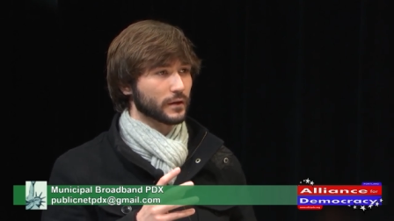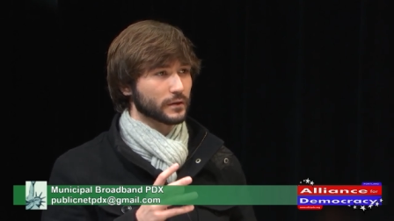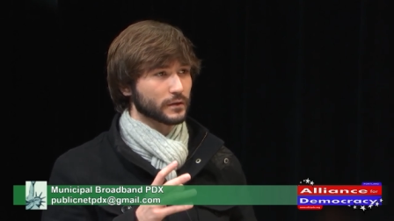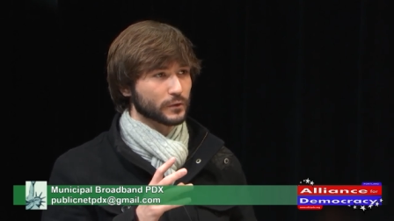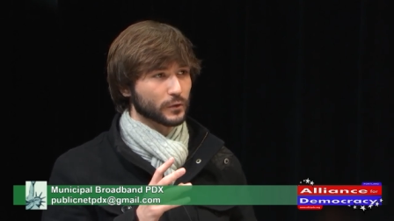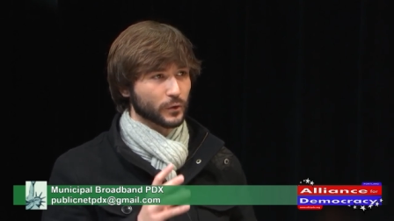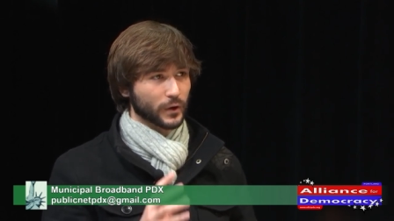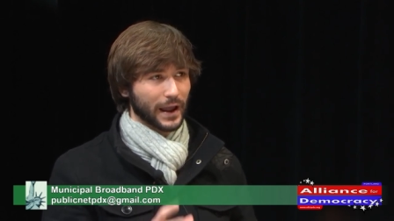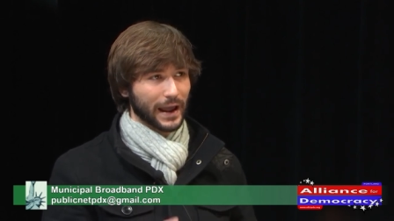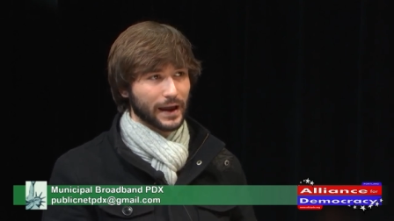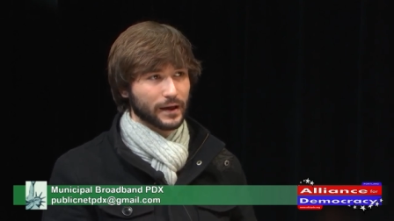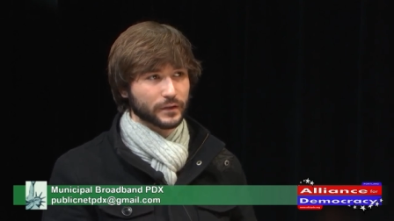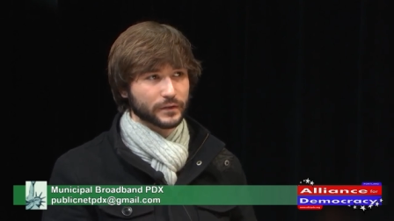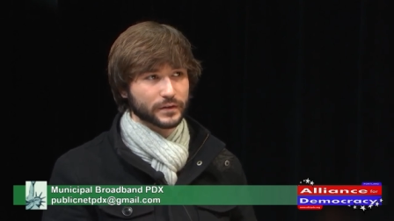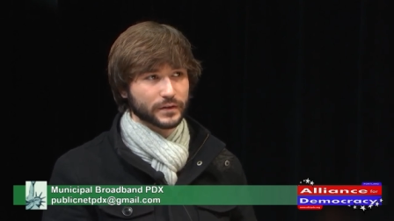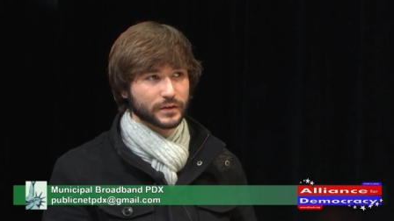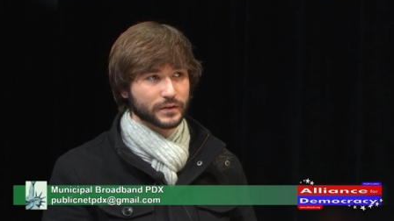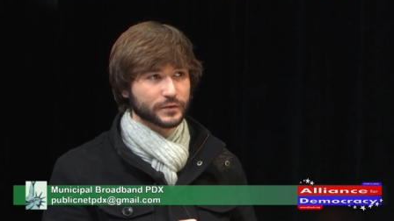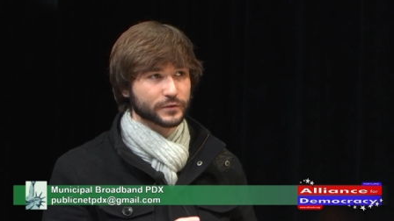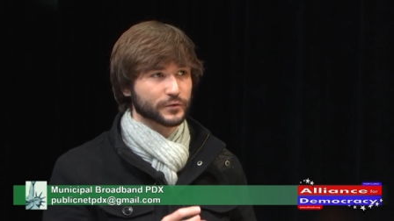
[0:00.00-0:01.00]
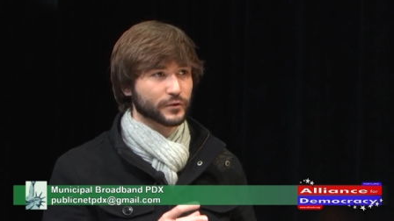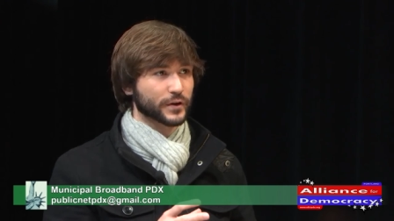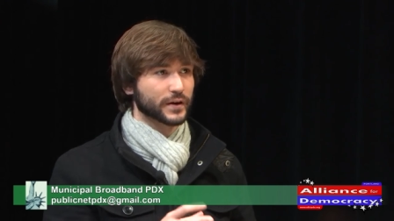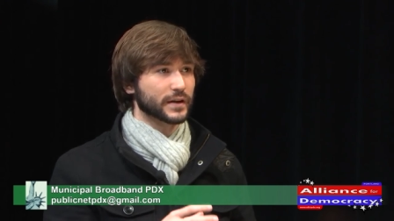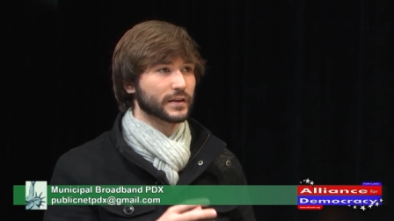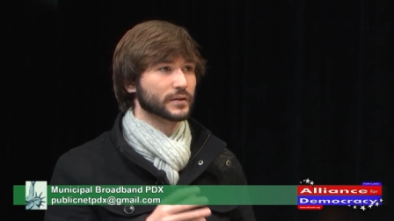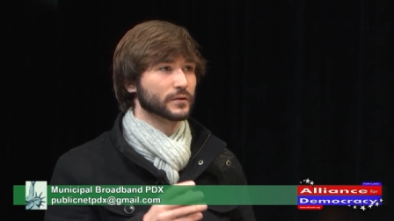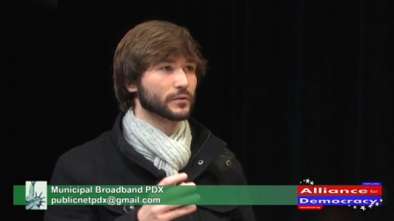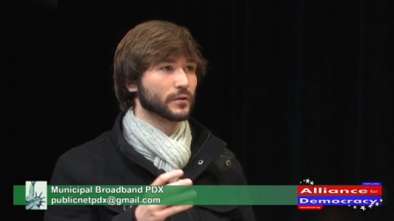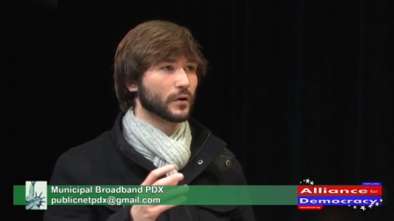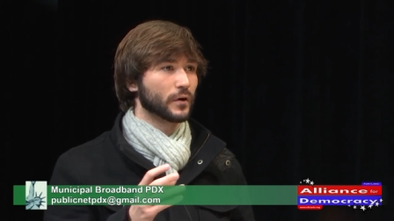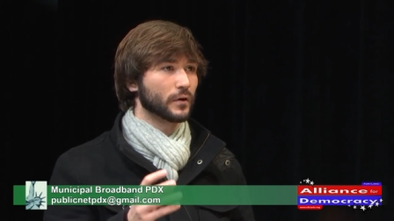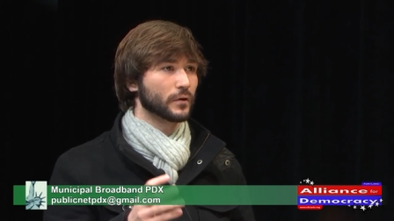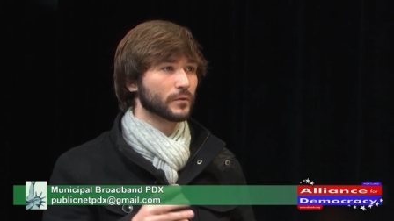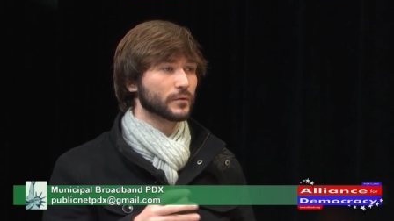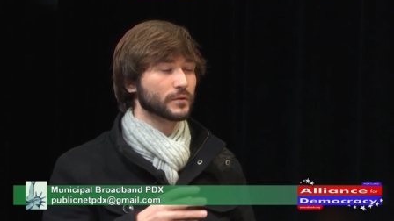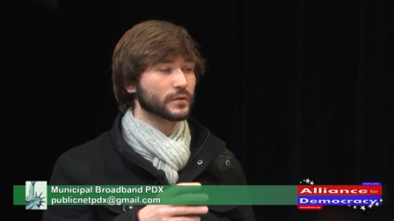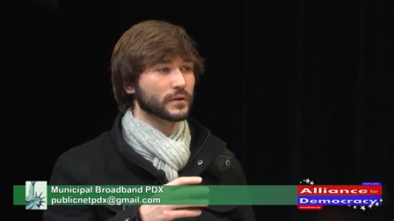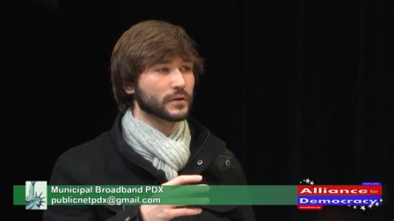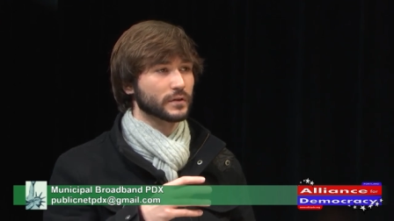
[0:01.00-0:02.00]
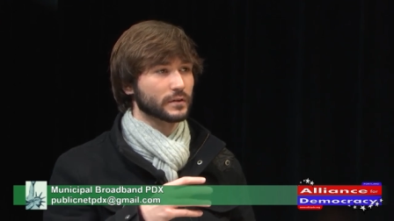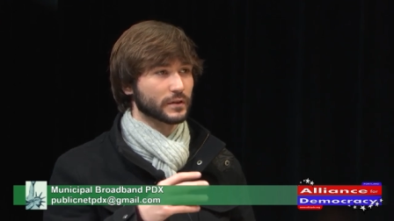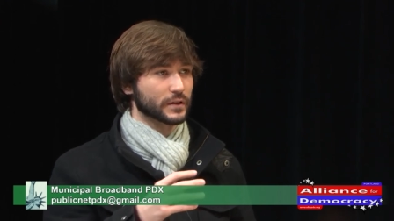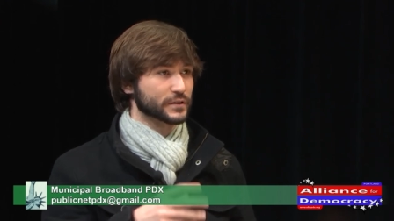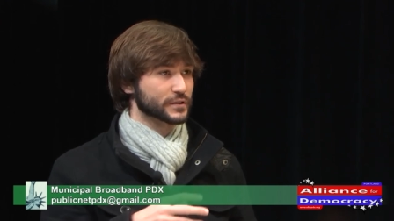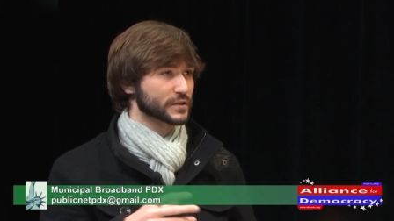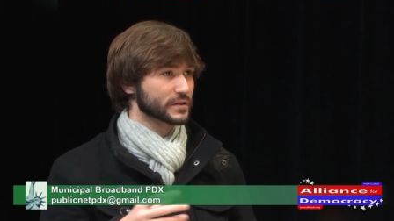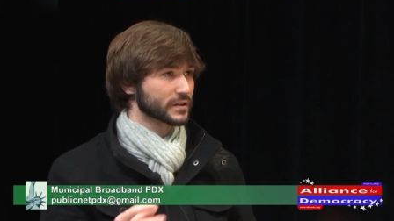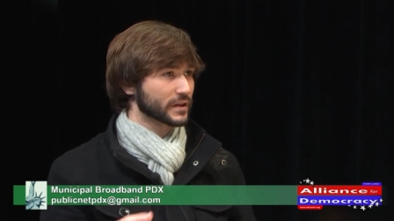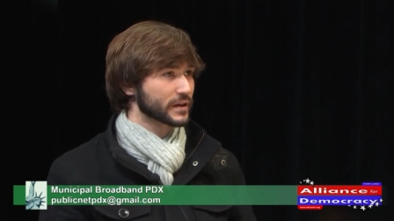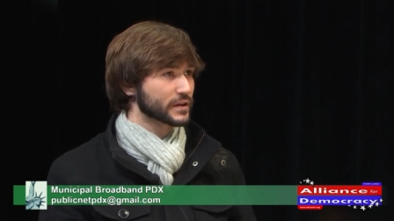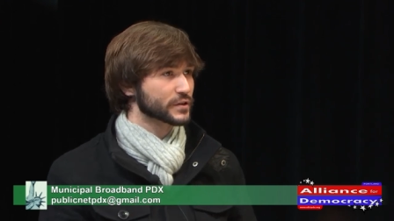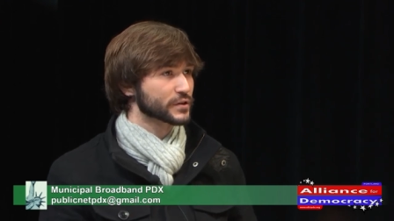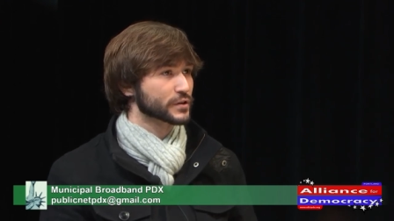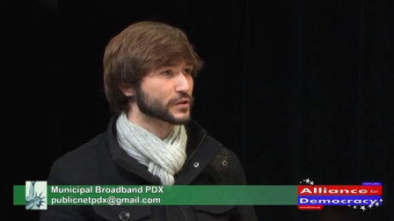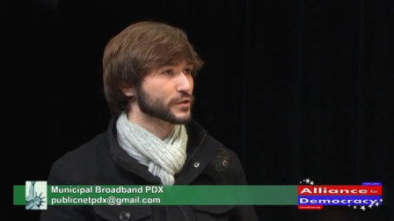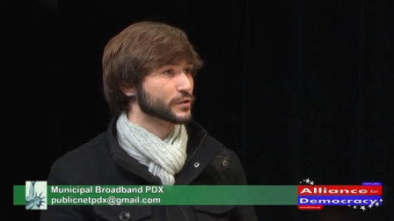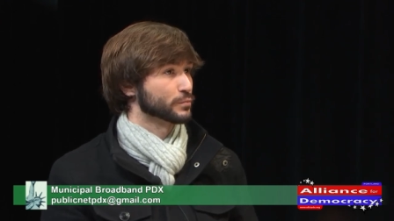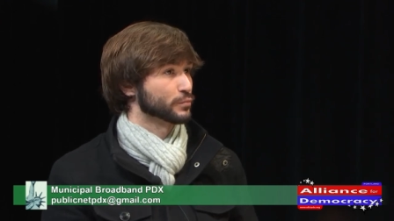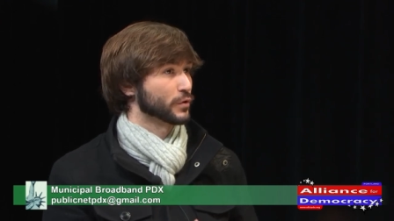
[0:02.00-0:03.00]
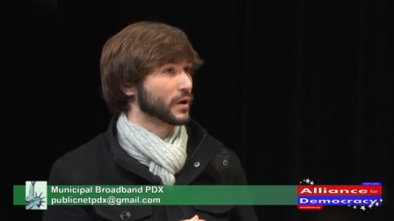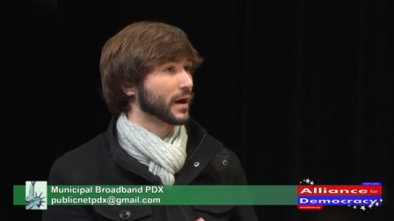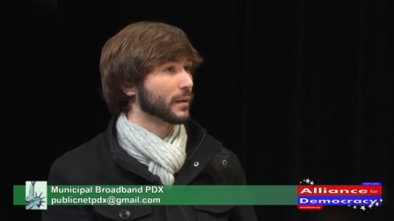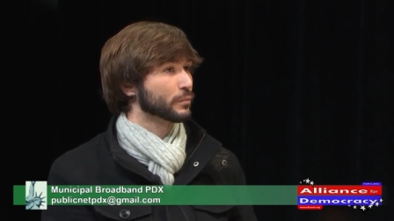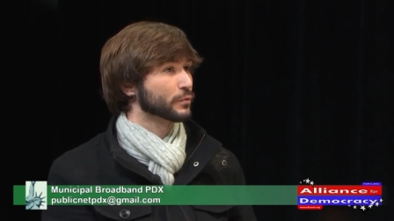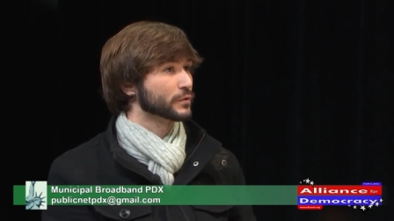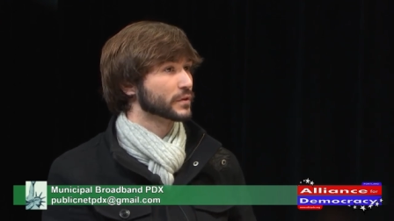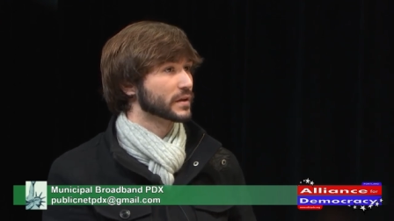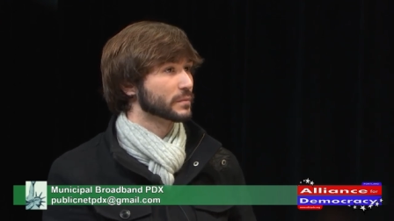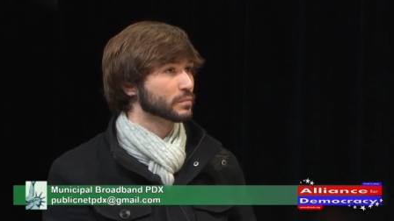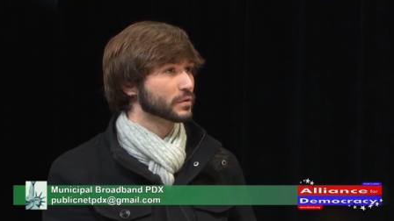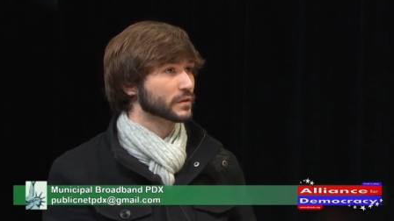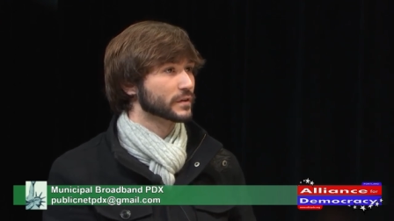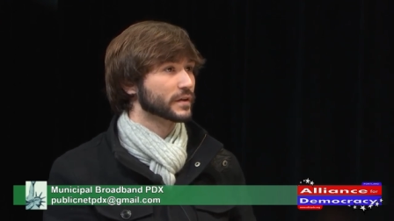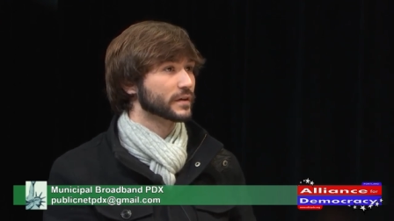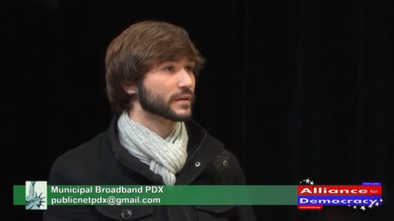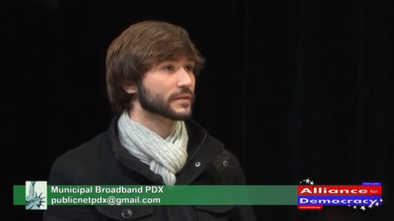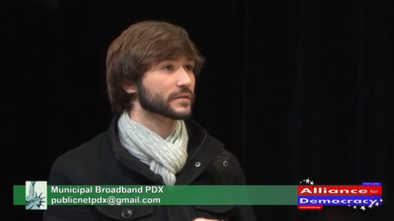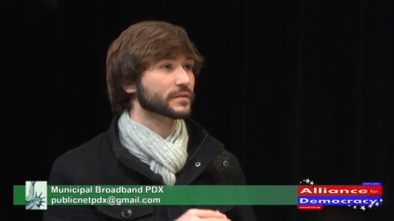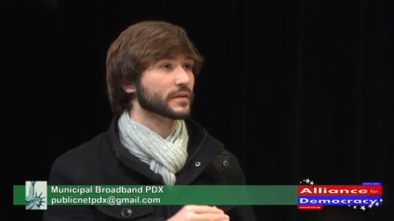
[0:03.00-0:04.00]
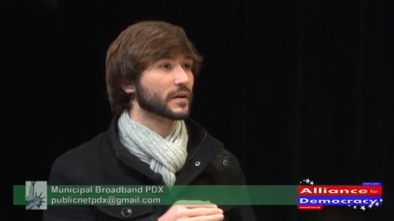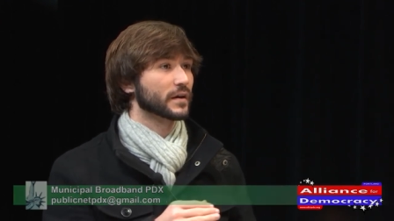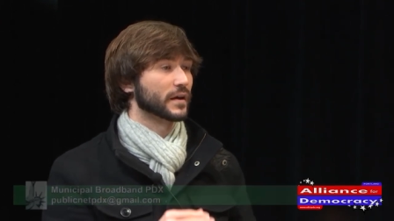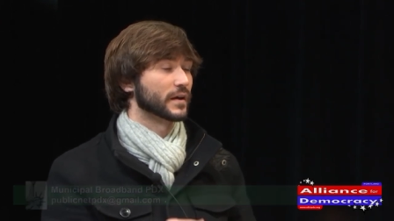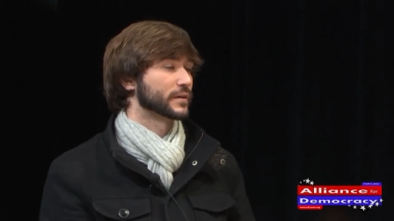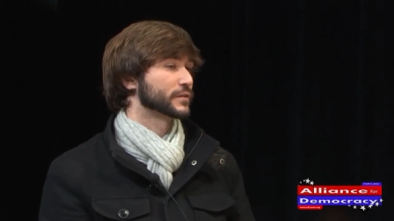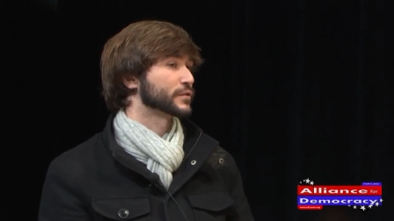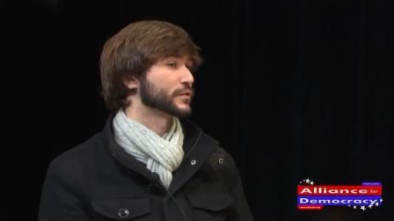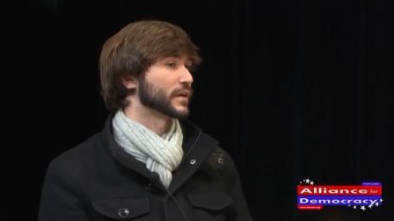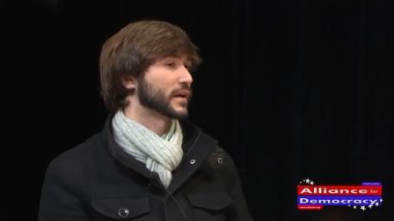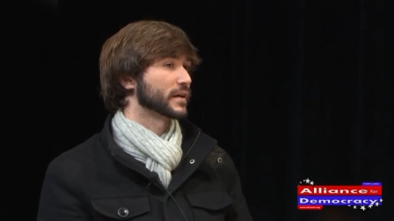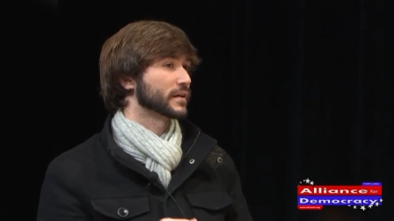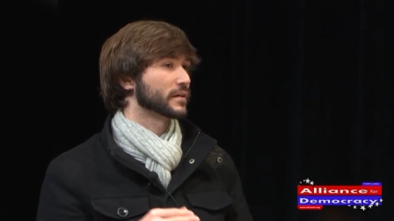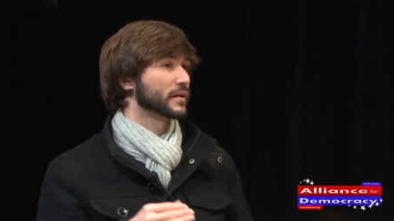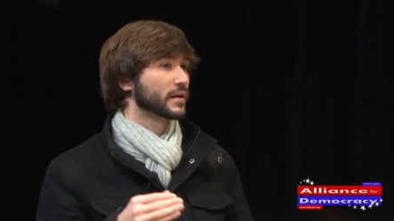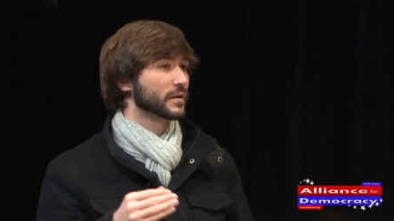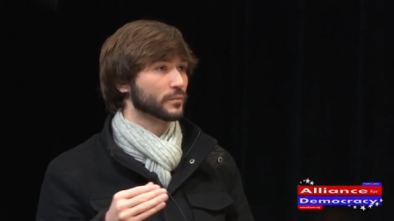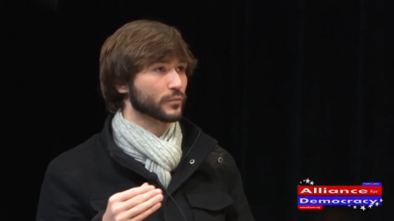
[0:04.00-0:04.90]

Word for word: localities creating their own legislation to properly police internet